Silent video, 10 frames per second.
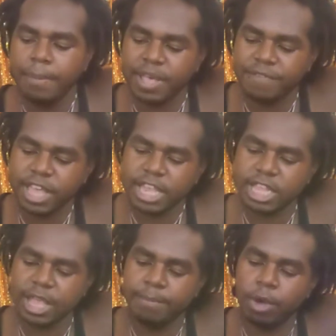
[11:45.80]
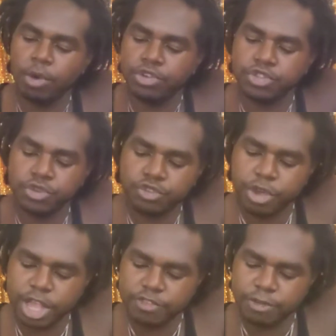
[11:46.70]
But I feel like it's an emotional
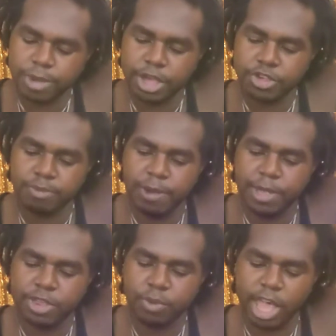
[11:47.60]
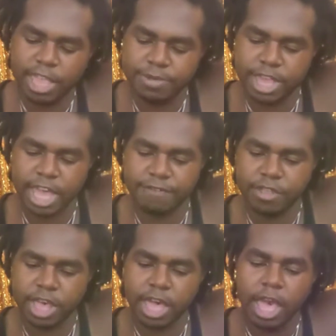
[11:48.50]
transformation. Maybe that's why I keep saying I
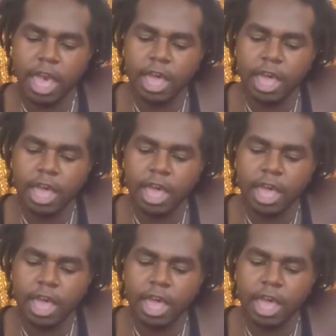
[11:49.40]
feel like.